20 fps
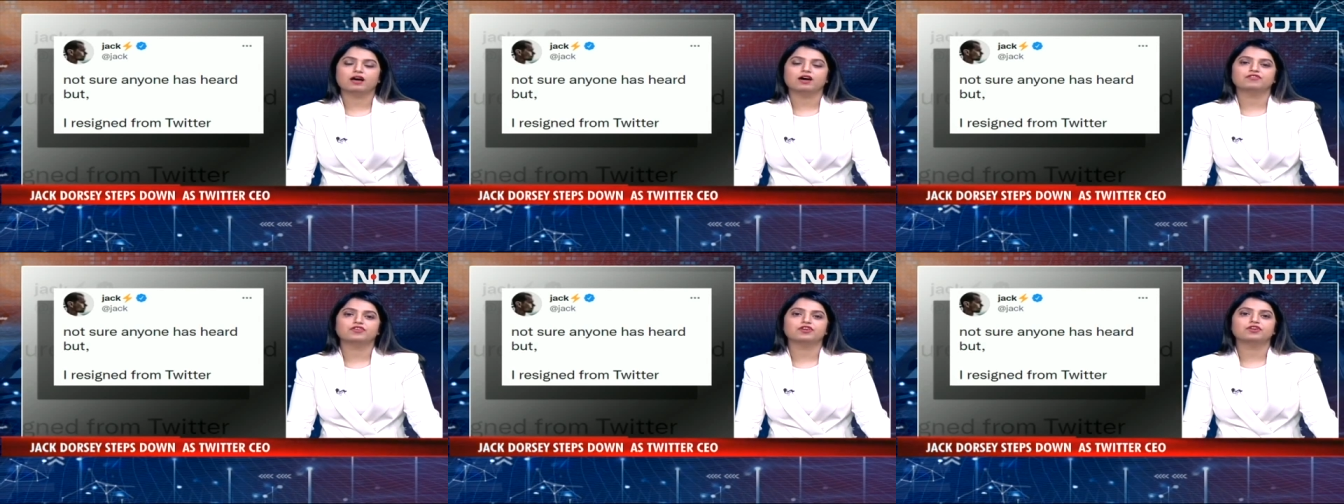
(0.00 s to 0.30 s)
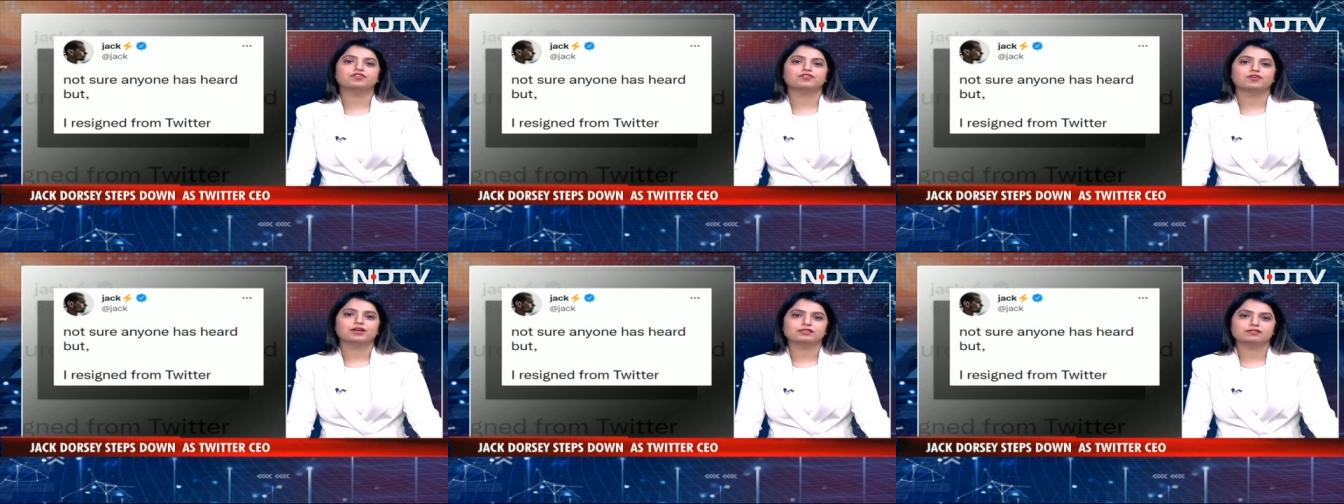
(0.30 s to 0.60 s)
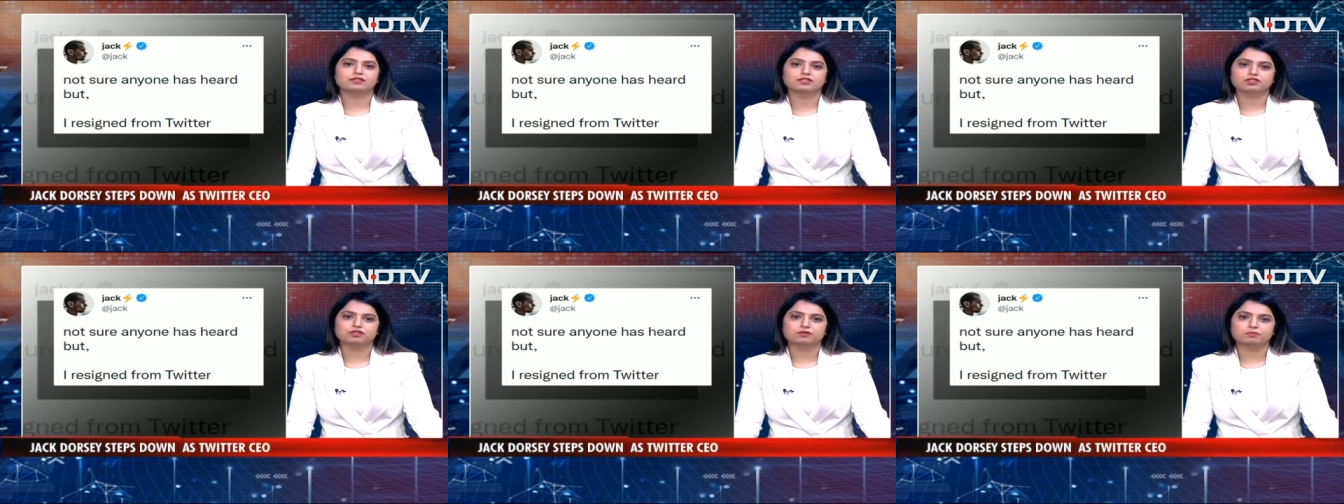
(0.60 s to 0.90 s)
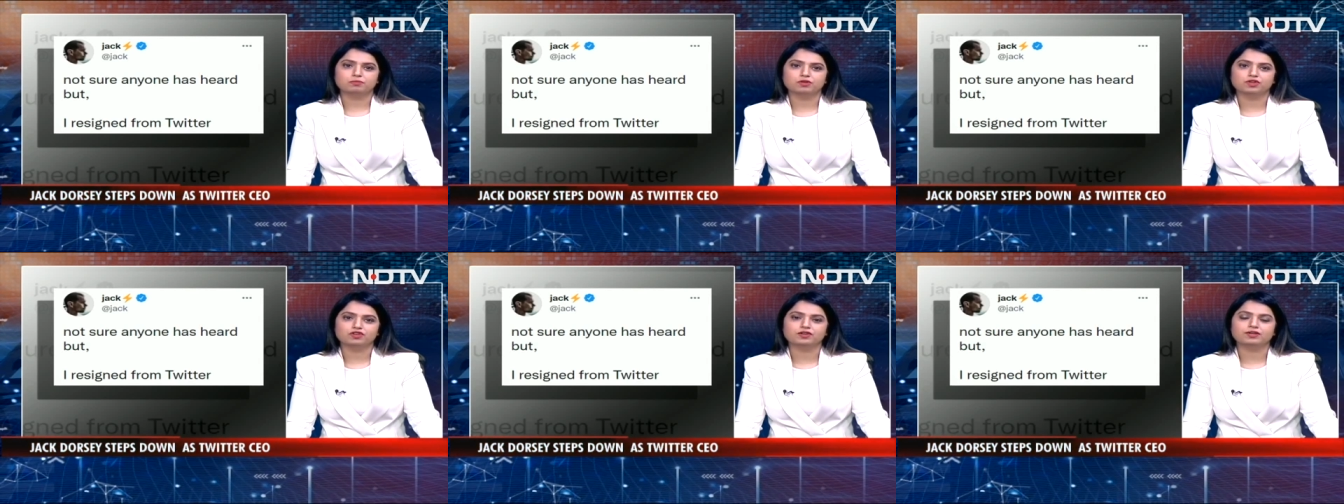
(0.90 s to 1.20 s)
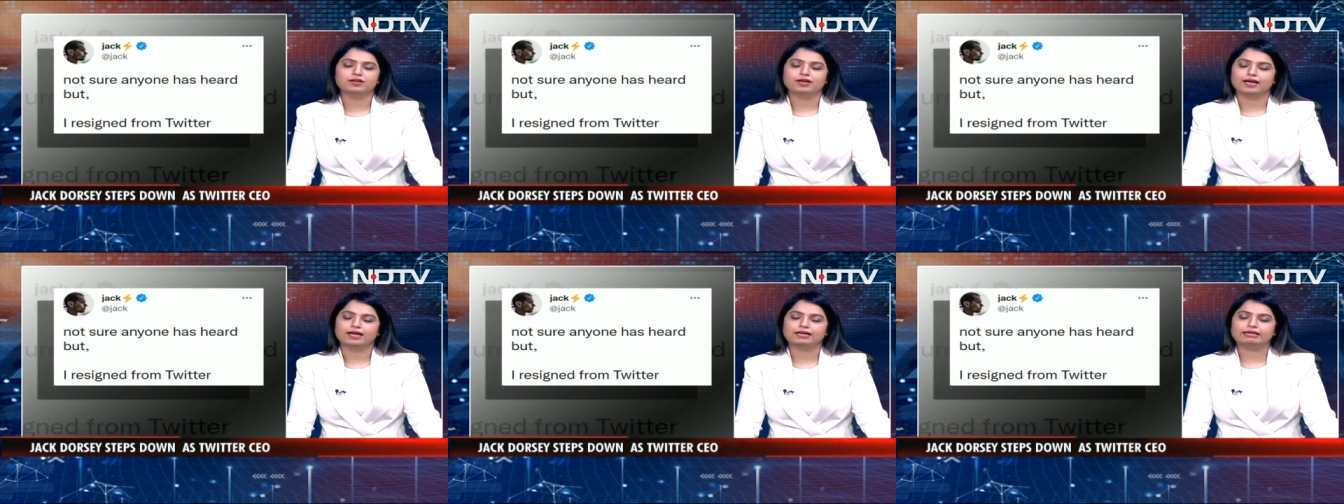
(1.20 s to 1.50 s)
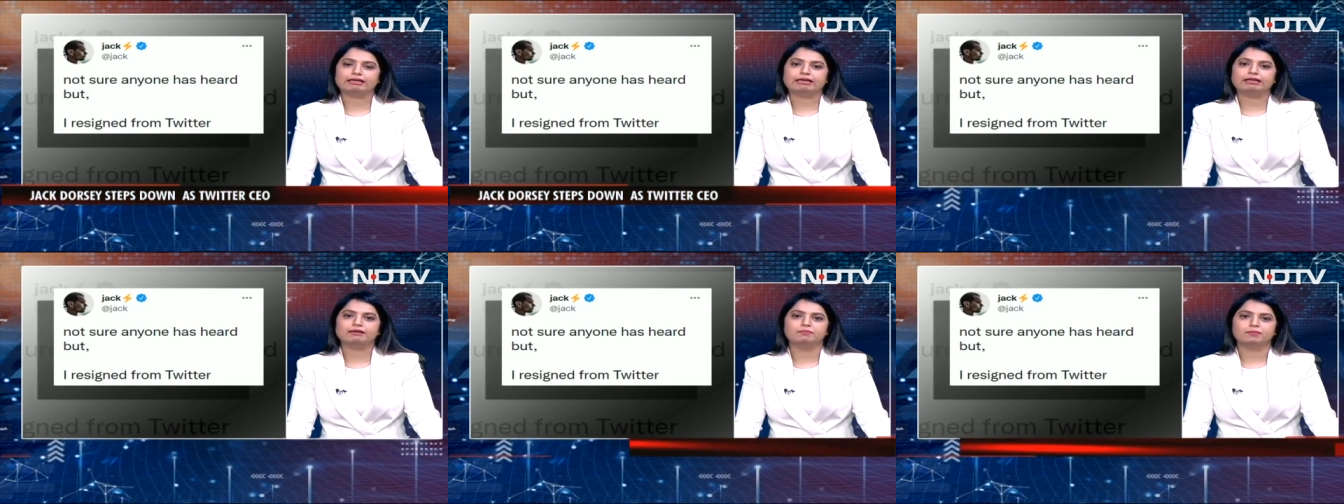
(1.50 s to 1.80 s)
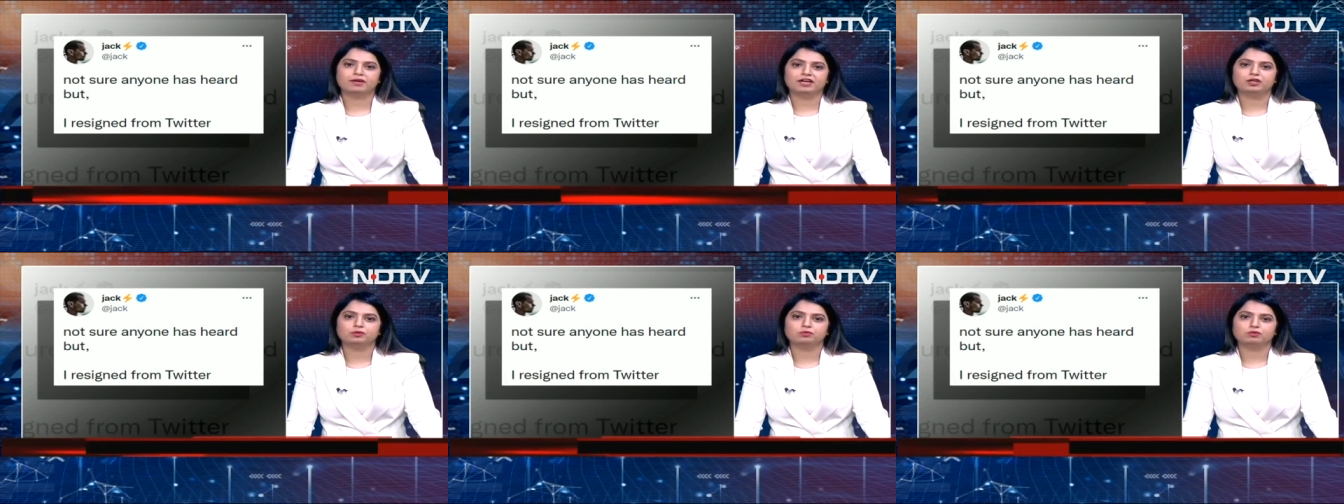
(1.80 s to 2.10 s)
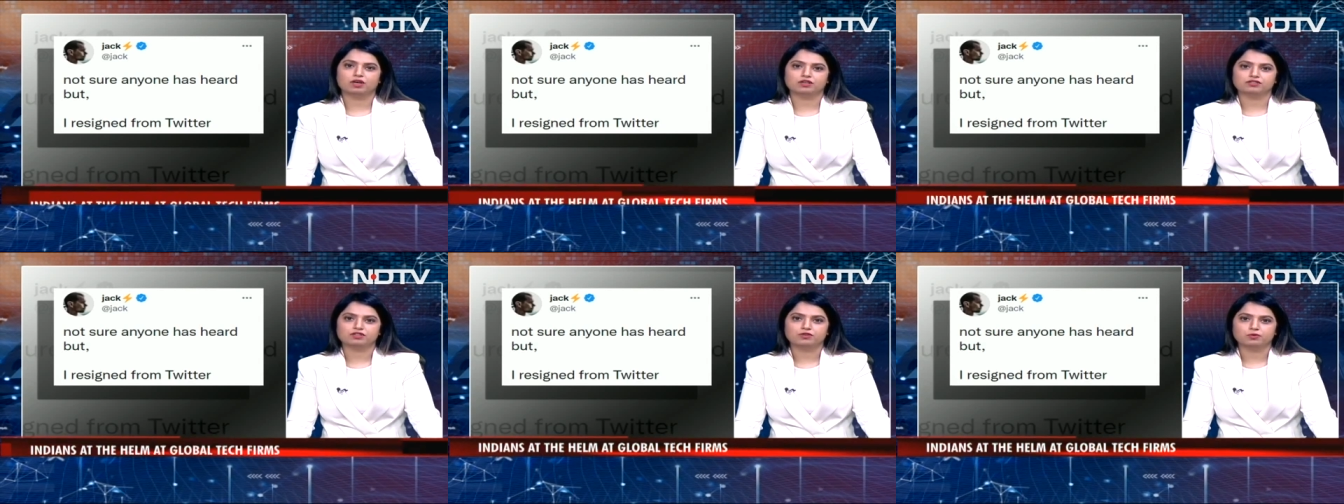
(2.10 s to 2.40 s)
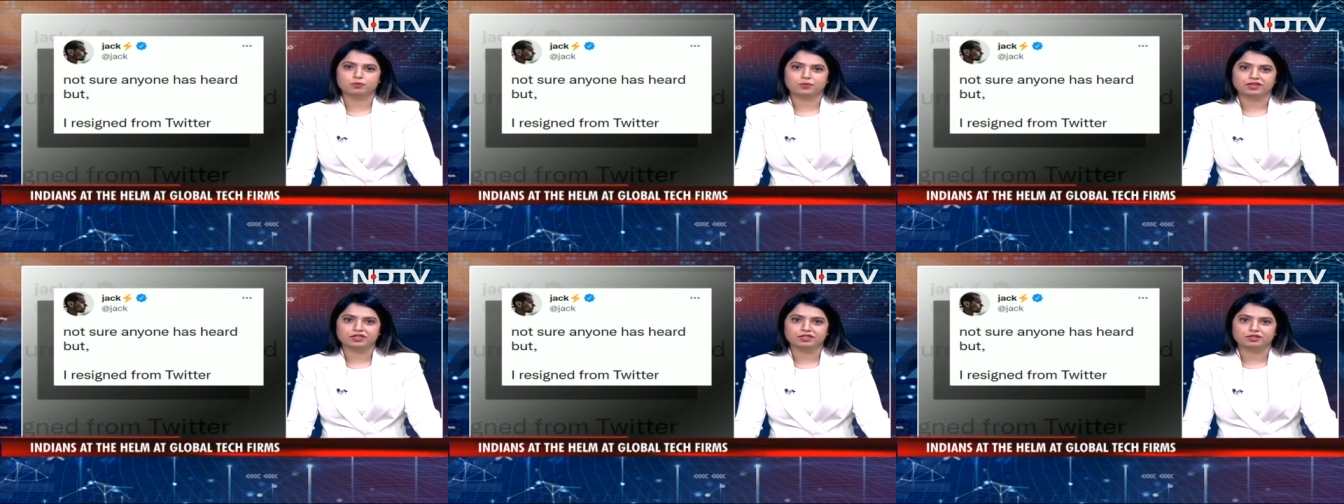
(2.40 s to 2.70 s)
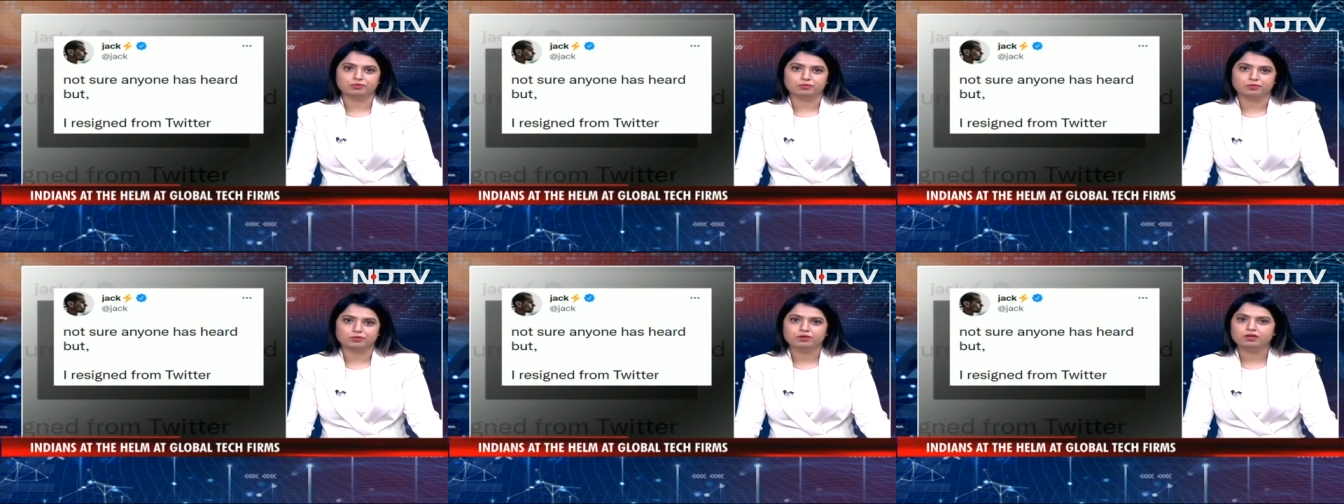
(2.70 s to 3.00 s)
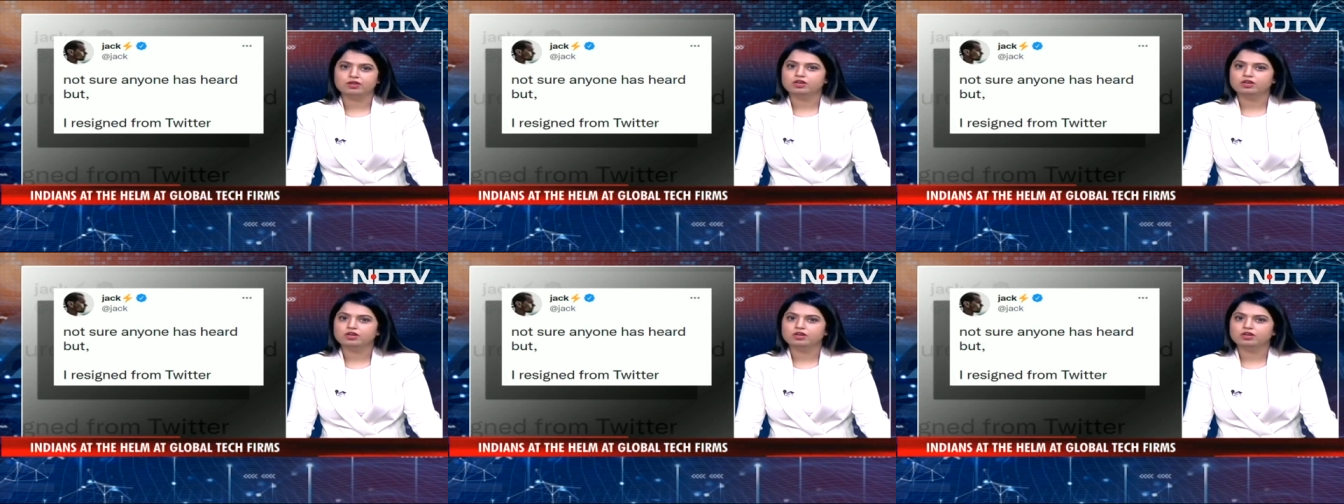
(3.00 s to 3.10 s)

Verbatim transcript: after a transition period ending in May 2022.